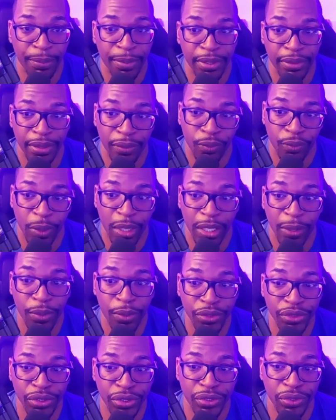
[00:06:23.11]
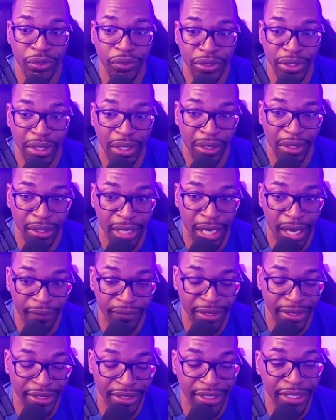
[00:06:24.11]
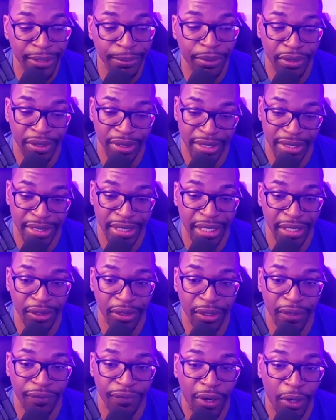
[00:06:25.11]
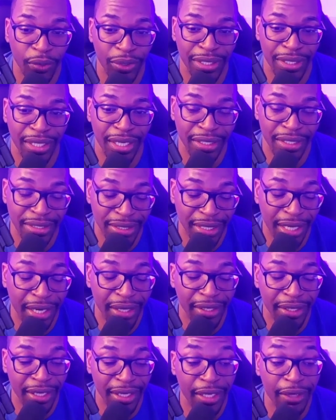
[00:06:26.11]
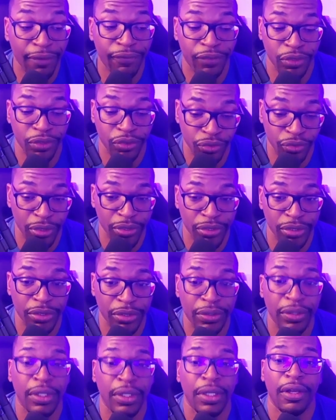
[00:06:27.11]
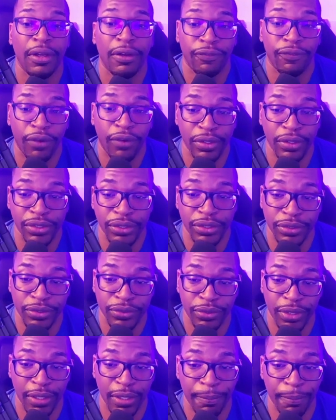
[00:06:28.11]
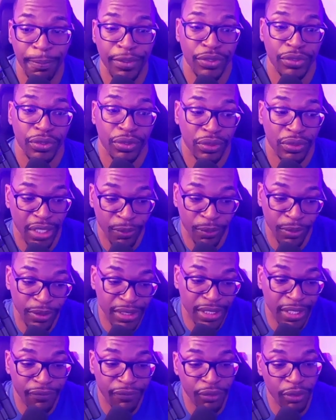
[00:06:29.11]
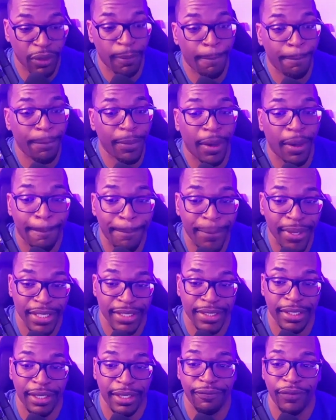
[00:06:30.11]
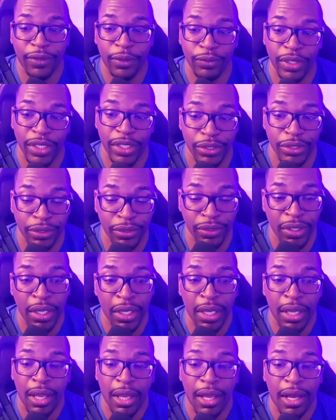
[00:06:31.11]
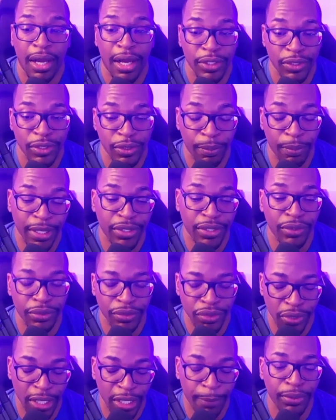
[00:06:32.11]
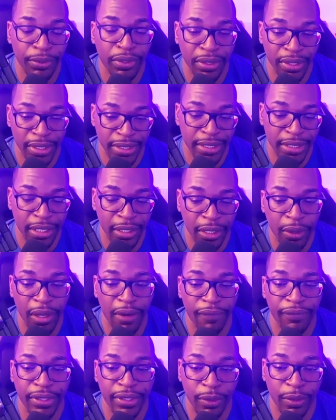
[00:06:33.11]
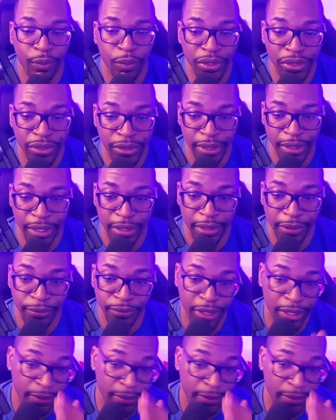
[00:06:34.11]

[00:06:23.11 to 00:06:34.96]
What I want you to do is have a deep understanding of how the entire infrastructure functions, right? So it will give you a baseline foundation to help you understand how everything works together, right?